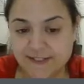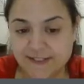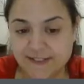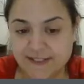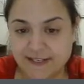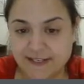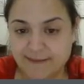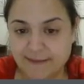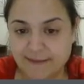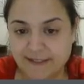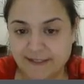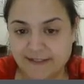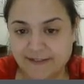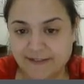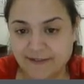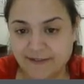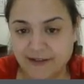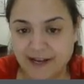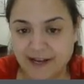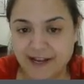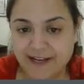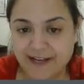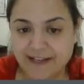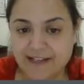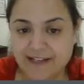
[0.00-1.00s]
assignments,
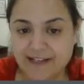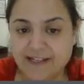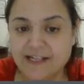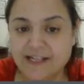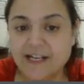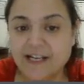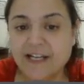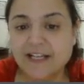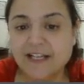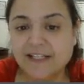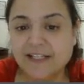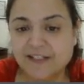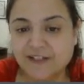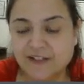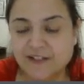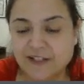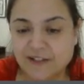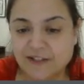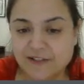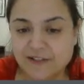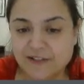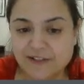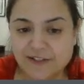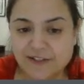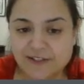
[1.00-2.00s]
okay? So
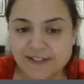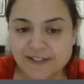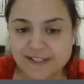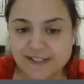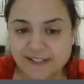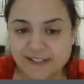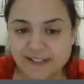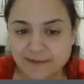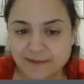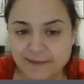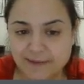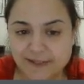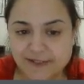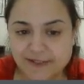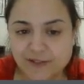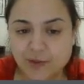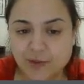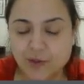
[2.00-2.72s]
here's our syllabus: